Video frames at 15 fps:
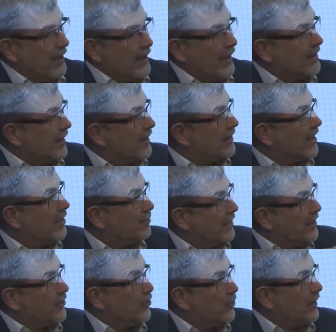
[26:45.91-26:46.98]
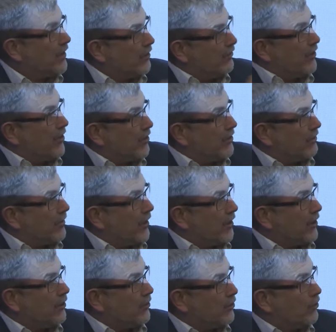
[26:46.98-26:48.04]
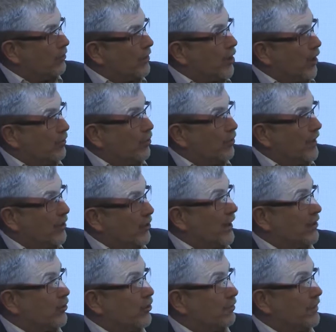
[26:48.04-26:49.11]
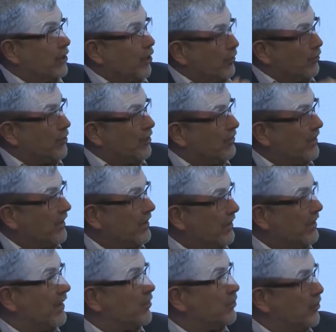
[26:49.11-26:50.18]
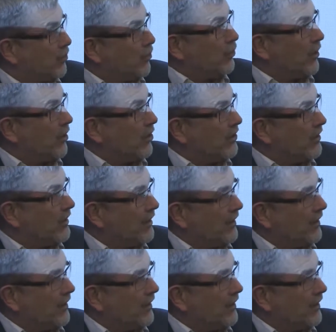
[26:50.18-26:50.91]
And that can be a trigger for the market to become aware and to become motivated, yes, we should work on it.